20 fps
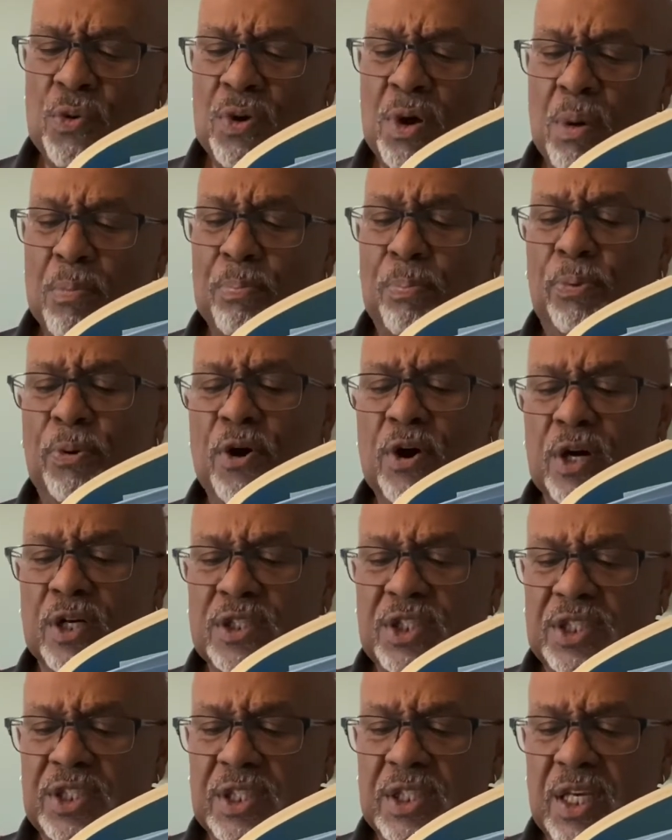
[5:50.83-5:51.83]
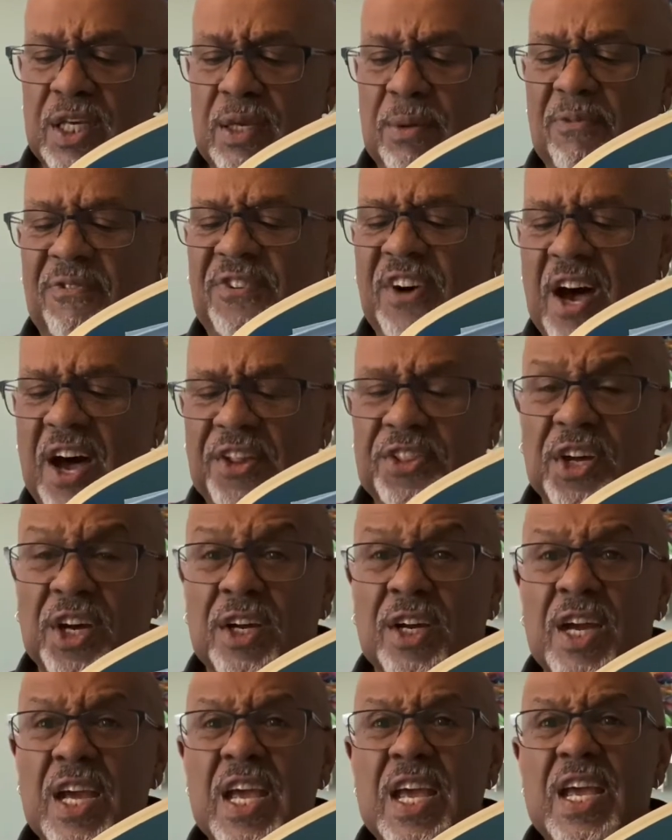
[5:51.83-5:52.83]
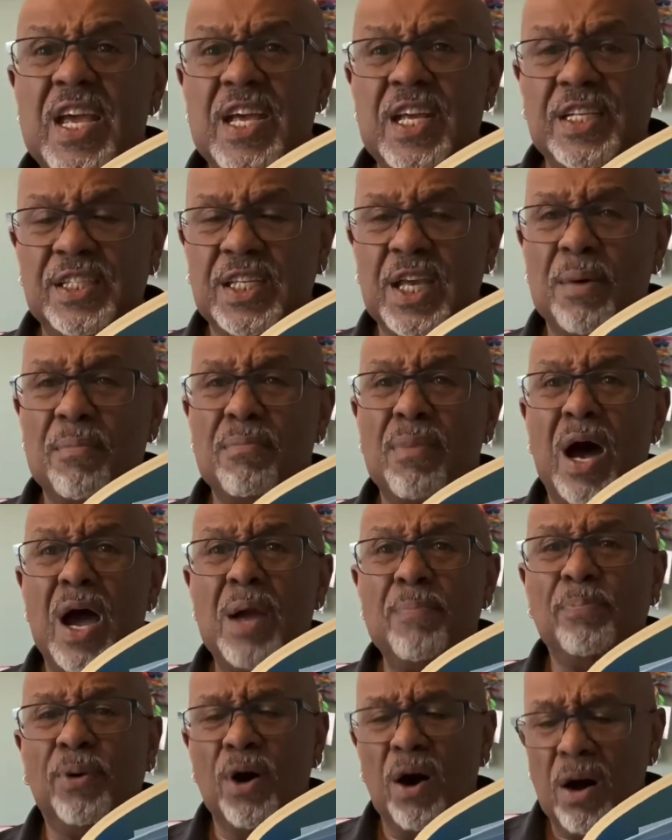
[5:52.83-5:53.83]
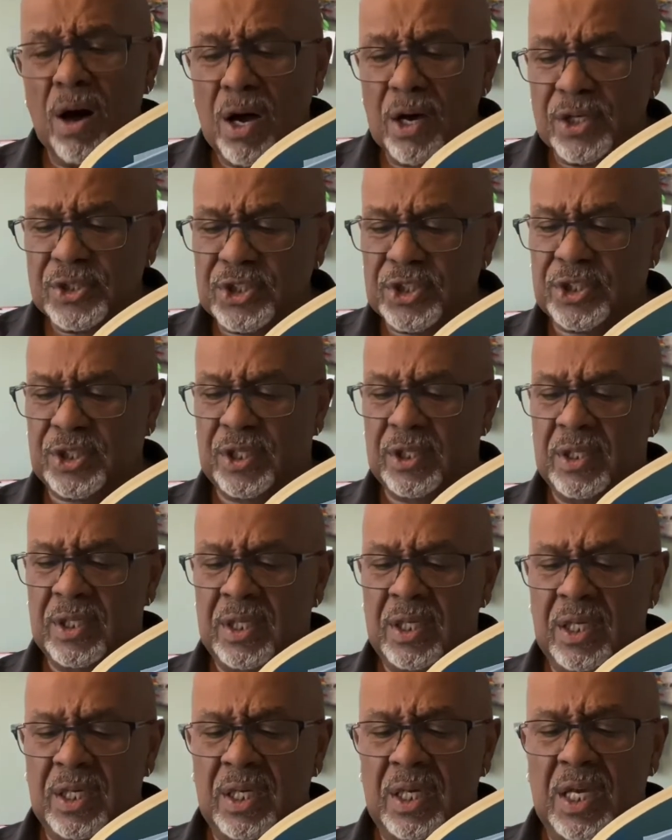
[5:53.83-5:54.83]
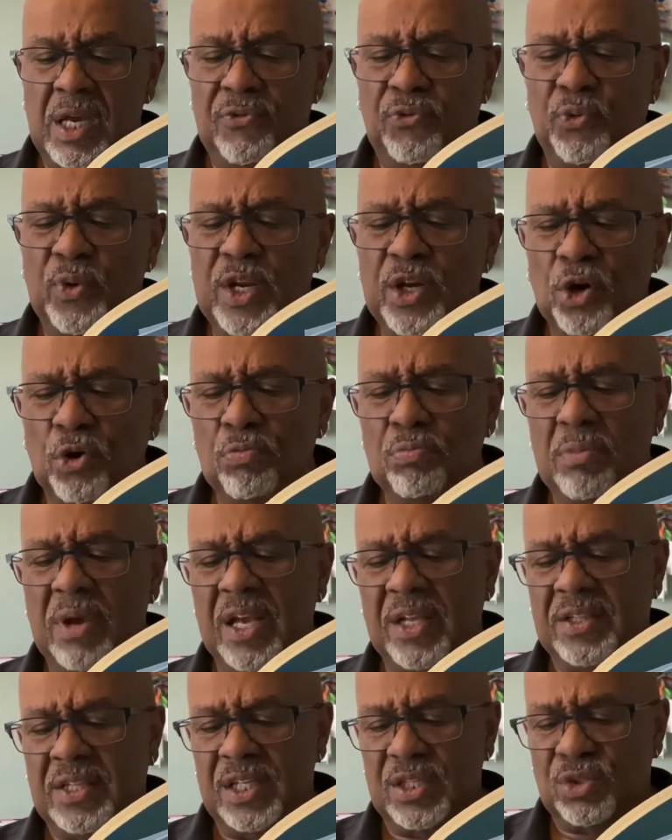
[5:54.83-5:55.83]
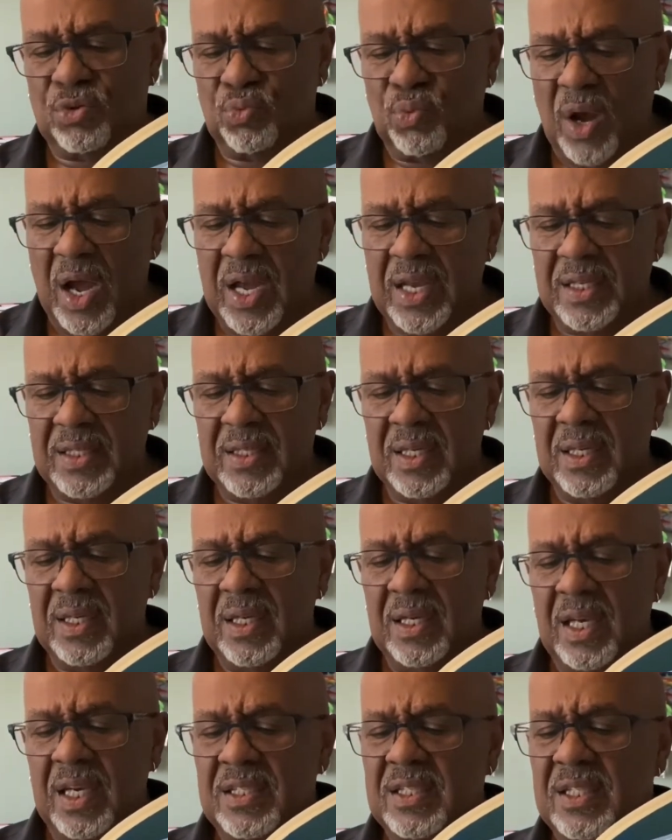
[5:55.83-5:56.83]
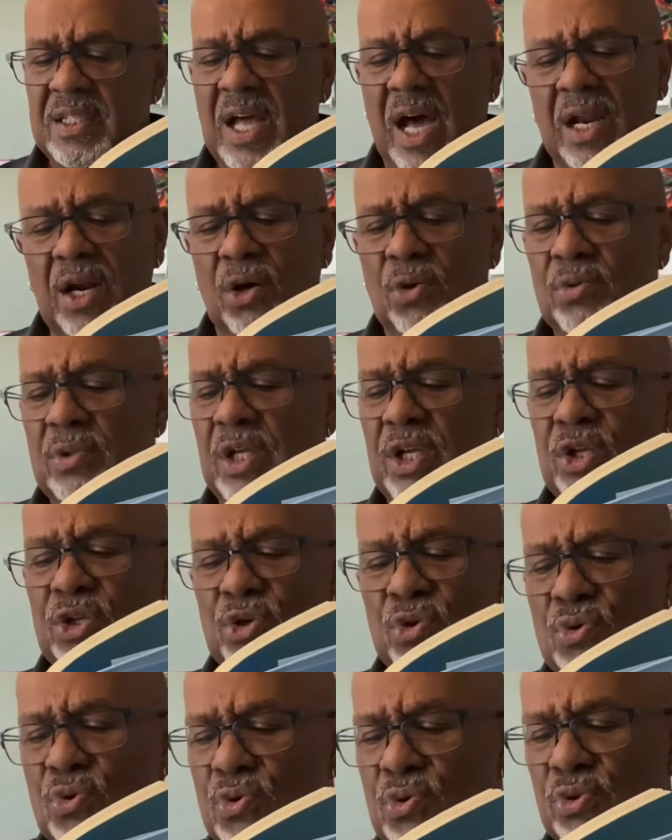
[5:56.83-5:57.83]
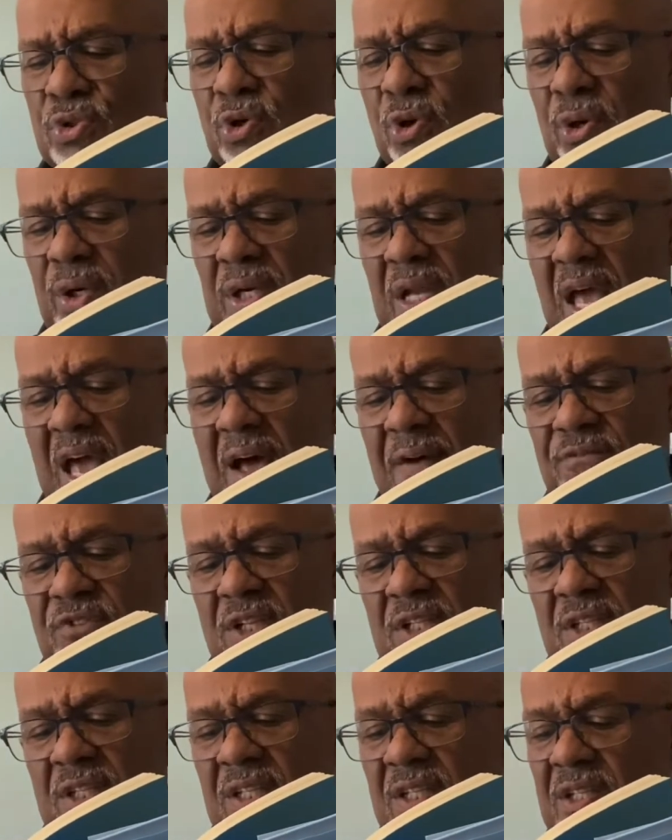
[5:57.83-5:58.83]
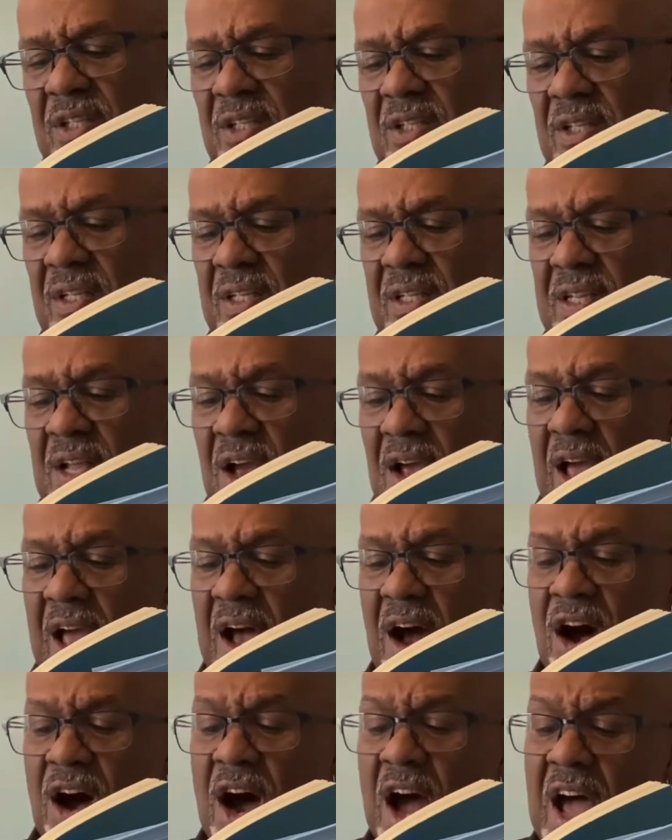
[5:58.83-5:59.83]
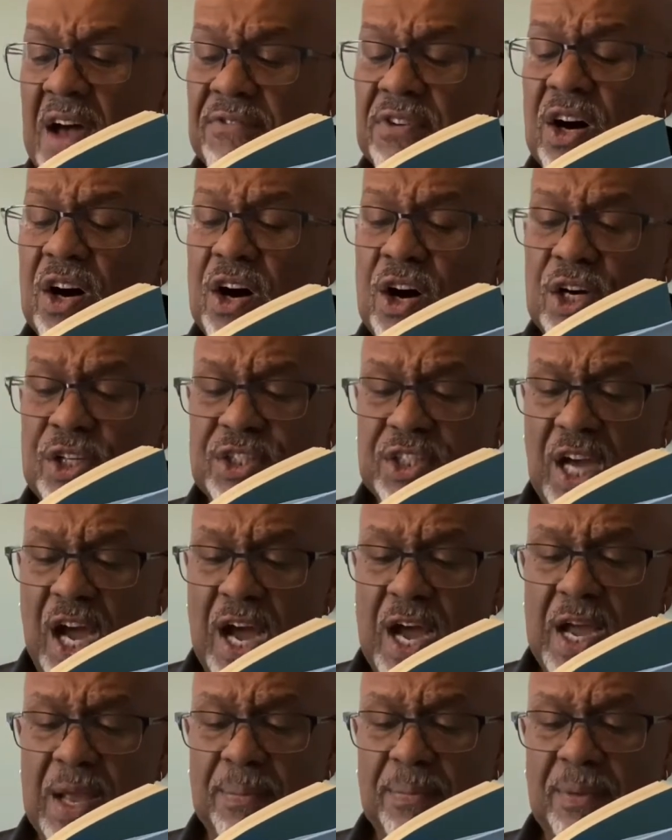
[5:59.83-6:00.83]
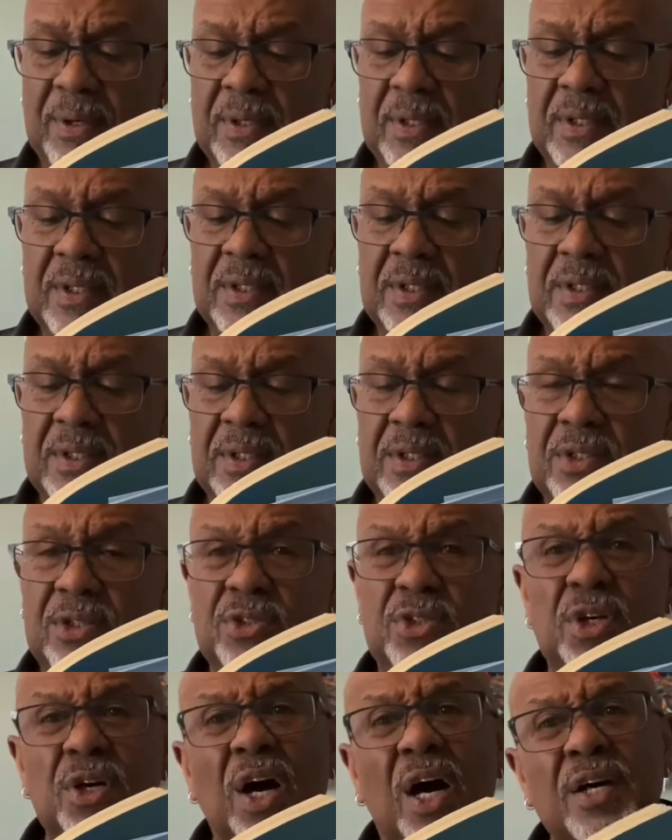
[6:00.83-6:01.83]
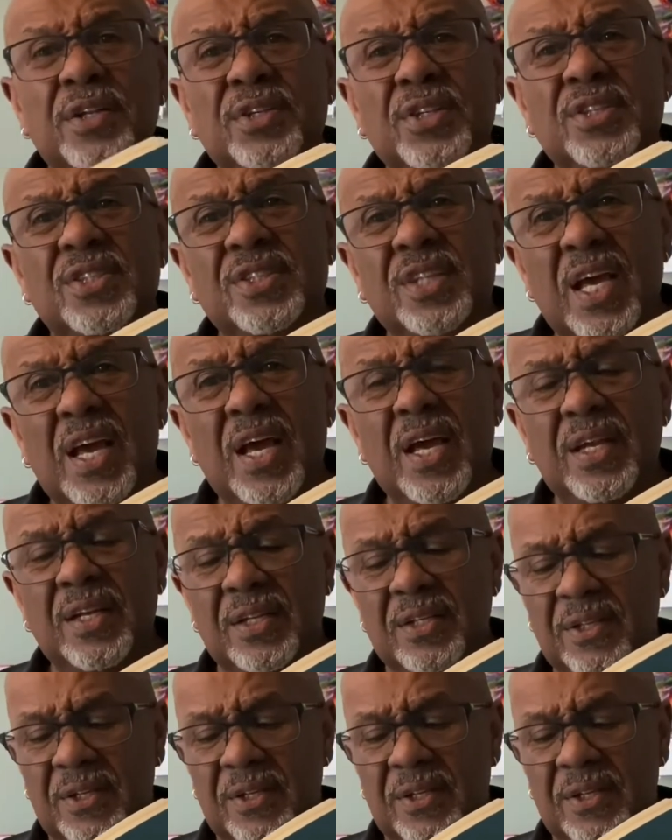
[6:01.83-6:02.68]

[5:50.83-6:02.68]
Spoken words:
Brooks' father is my boss. If we don't make this right, it's not only you who's going to have a hard time. Do you understand?